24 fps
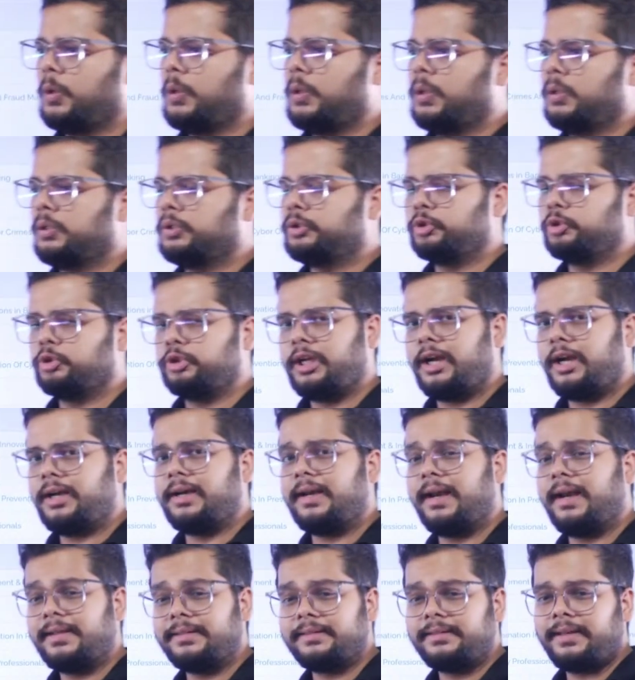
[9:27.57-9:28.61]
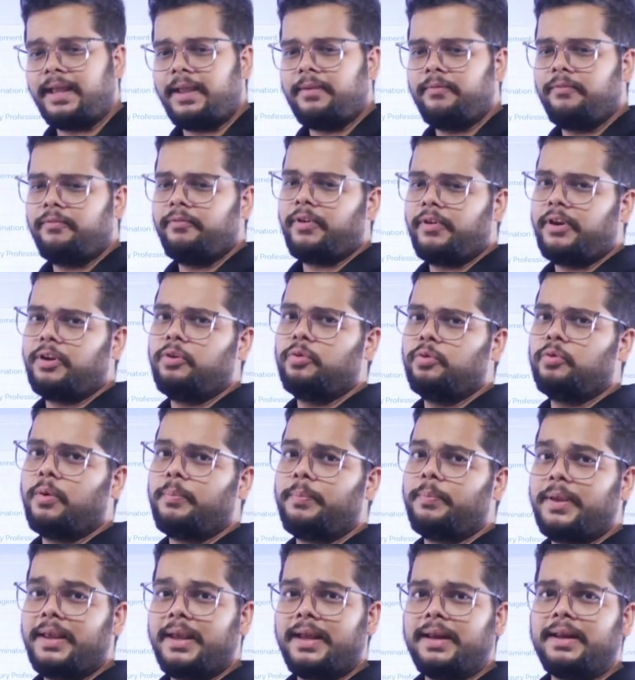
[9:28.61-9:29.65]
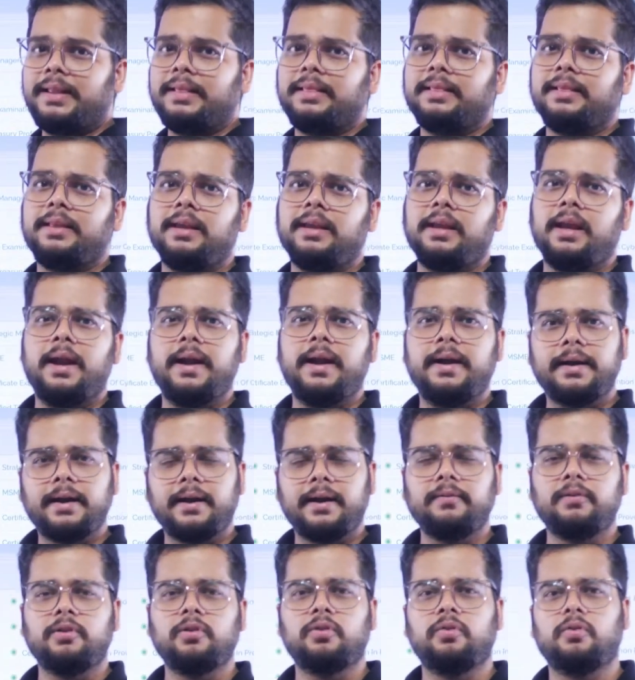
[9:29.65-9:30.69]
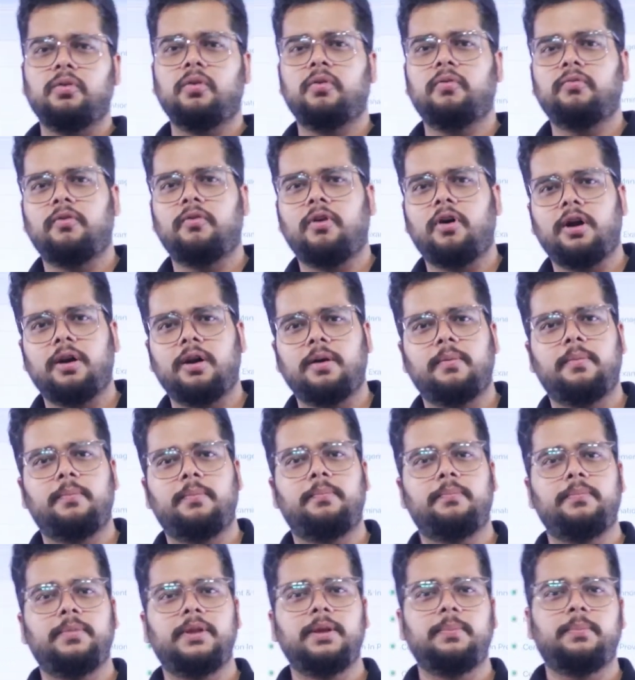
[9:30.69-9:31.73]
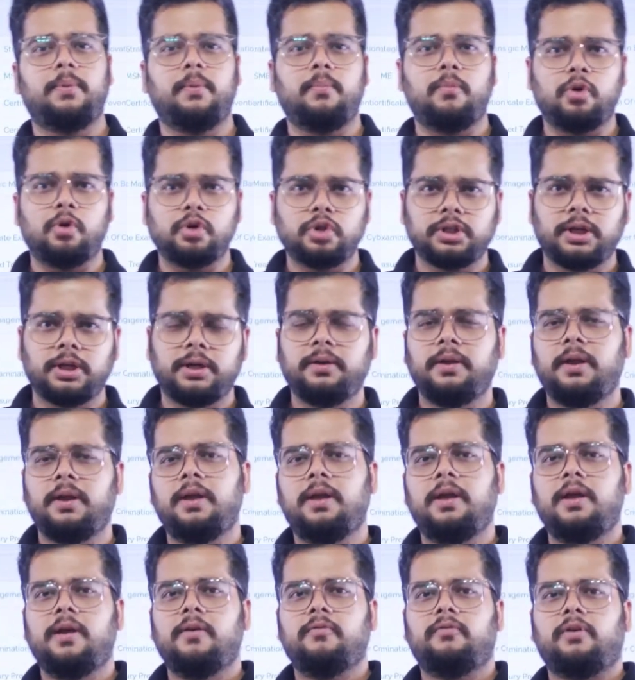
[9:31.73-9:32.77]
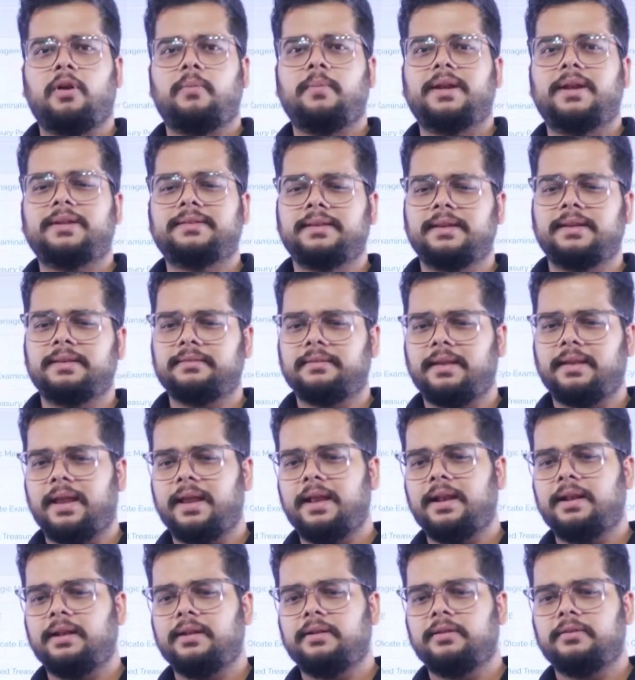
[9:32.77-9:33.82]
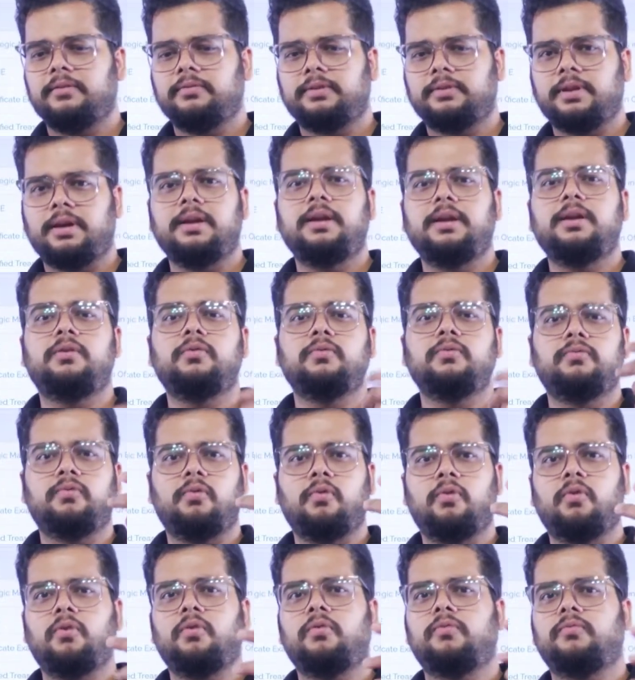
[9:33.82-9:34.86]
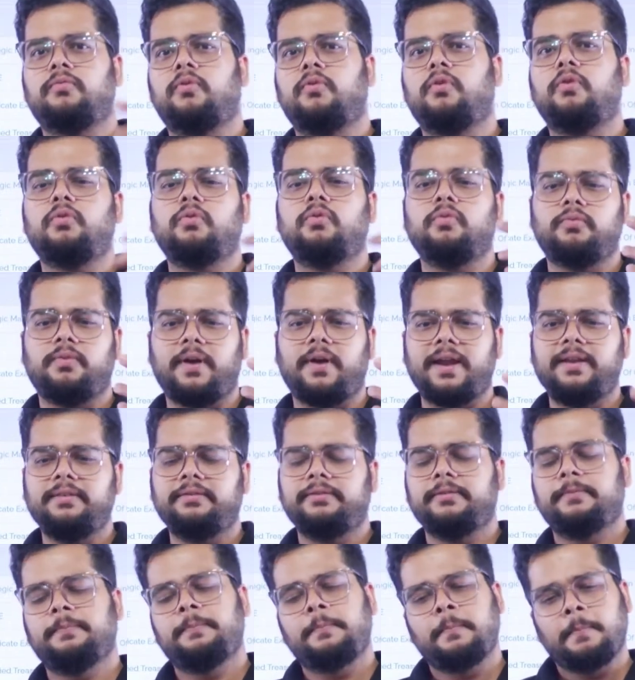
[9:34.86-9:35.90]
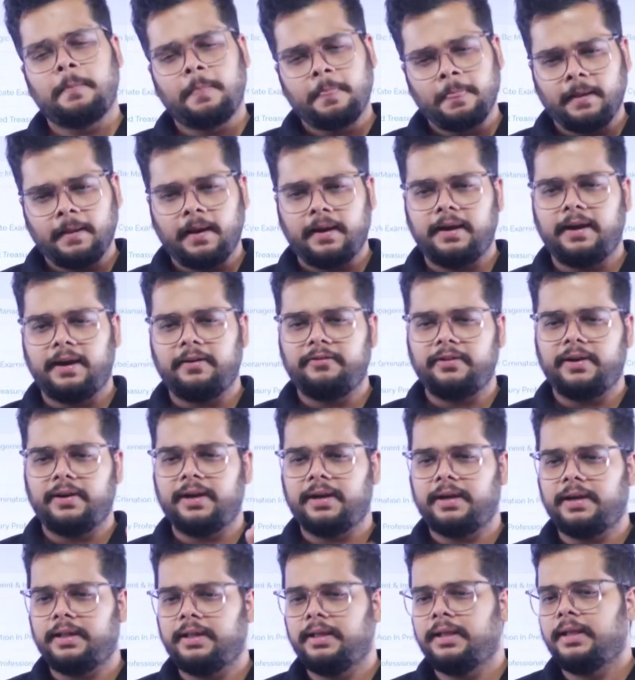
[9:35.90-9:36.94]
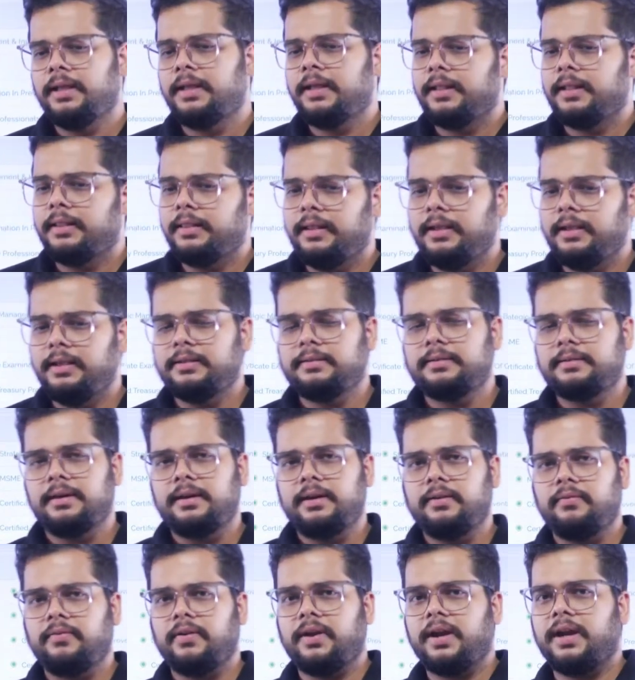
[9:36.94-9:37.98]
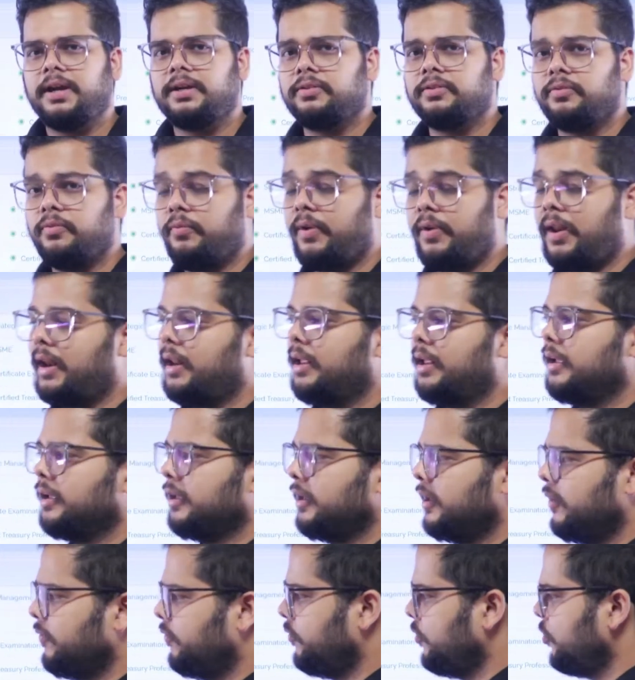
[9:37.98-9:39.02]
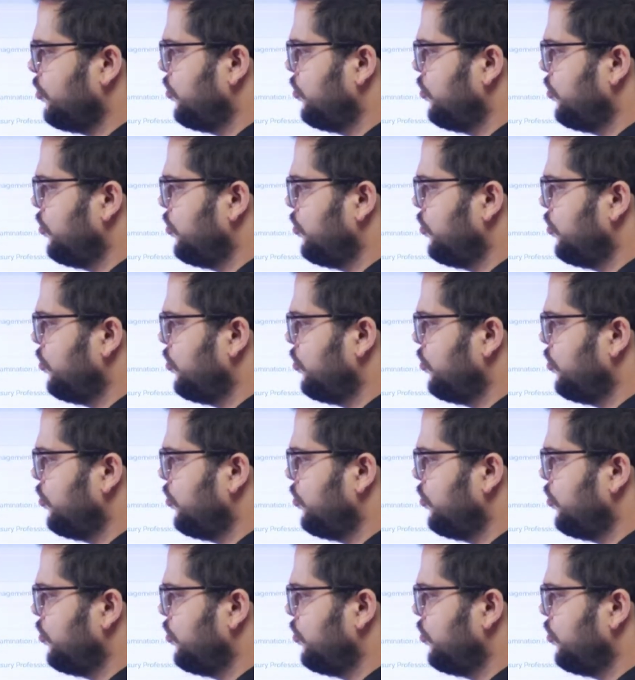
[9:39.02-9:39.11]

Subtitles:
so that next time when you appear in the interview for the promotion from, let's say, scale 3 to 4, 4 to 5, definitely these certificates will give you